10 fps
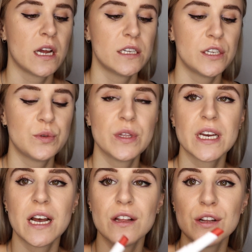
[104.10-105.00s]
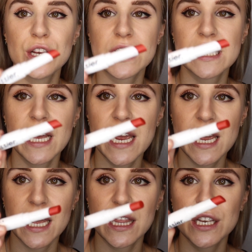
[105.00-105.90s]
This is what the color looks
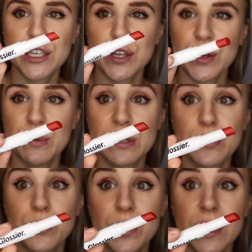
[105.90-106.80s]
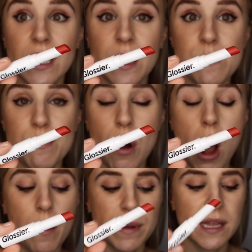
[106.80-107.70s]
like in the tube. It's a really
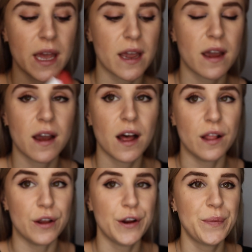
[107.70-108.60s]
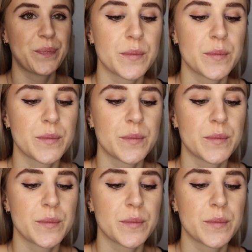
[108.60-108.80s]
poppy-like color.